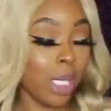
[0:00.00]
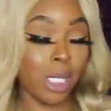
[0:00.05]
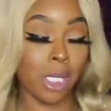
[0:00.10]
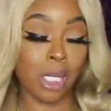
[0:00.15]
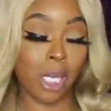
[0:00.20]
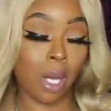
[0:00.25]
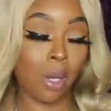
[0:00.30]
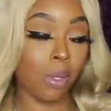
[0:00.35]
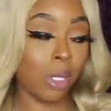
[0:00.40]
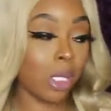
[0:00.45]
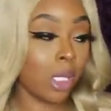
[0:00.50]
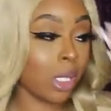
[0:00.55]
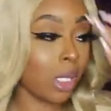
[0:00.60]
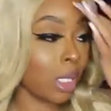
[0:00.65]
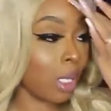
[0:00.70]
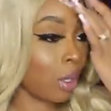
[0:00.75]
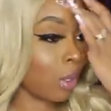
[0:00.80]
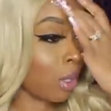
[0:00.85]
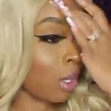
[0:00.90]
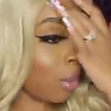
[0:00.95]
as long as
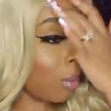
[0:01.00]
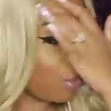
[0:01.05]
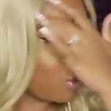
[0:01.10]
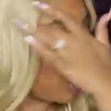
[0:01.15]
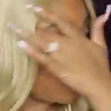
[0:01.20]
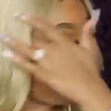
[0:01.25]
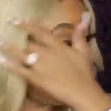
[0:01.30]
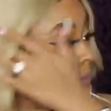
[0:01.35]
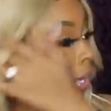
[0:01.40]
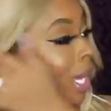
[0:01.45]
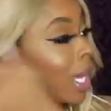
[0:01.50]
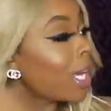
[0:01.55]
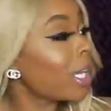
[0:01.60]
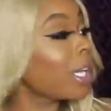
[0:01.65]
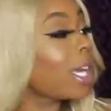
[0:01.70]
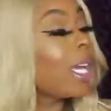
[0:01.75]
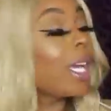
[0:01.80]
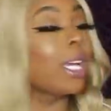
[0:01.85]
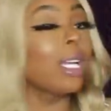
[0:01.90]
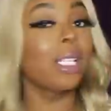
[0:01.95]
it's on there more than five
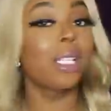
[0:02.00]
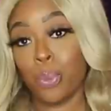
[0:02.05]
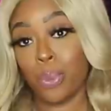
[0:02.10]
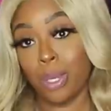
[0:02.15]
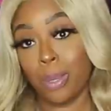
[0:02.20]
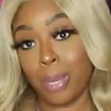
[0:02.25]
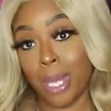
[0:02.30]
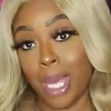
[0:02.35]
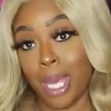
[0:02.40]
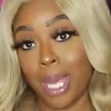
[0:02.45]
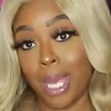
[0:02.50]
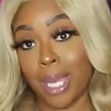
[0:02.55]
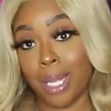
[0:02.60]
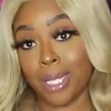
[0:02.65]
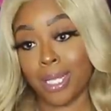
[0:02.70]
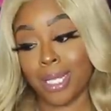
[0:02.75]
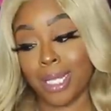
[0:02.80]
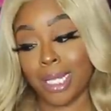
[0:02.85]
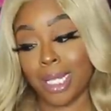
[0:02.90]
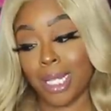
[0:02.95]
days three
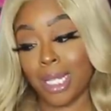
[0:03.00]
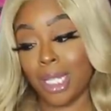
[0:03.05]
bags